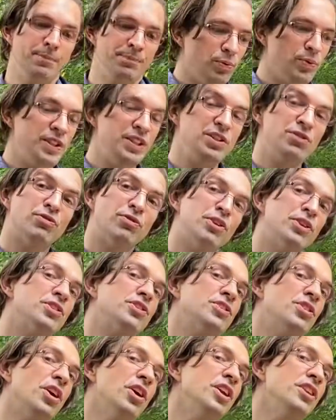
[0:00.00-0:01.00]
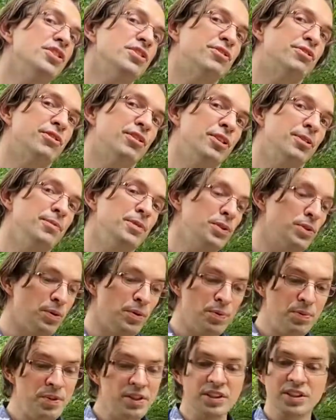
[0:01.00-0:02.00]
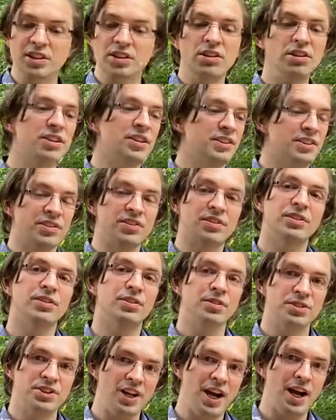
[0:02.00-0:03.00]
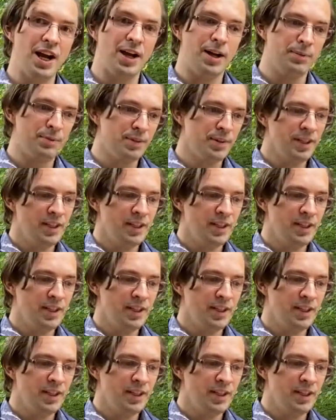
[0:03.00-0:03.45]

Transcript: When you first started your firm, you were really good at this little job